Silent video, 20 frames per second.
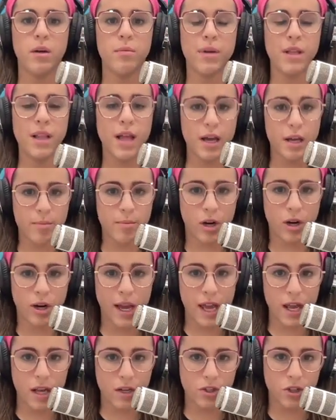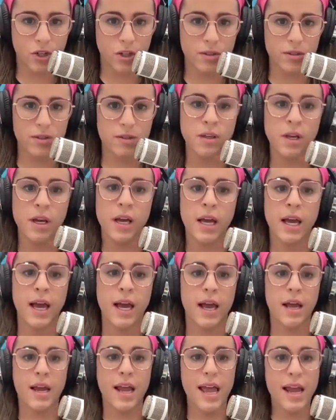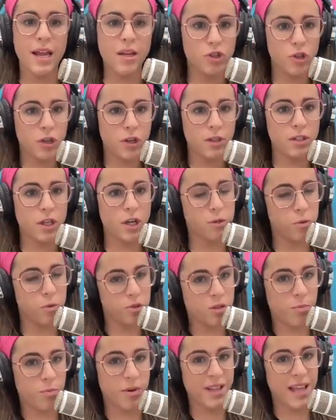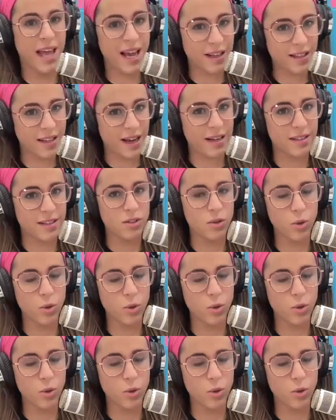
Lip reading: Malachim are angels, and angels are supposed to protect us.